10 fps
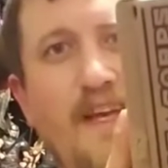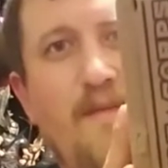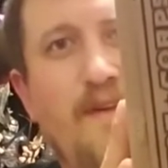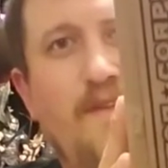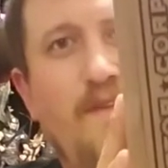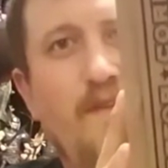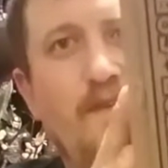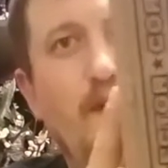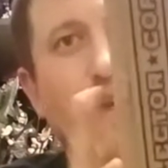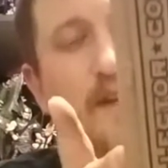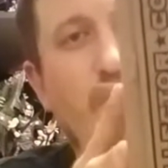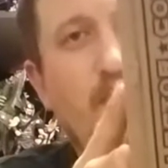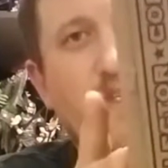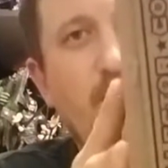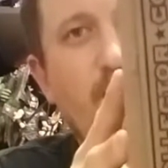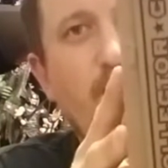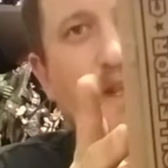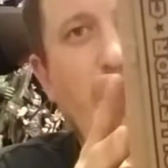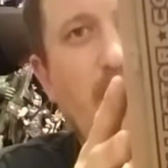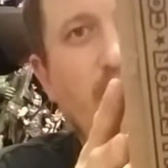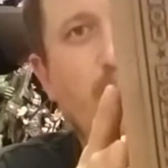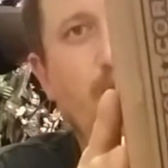came into. And this is going to be the last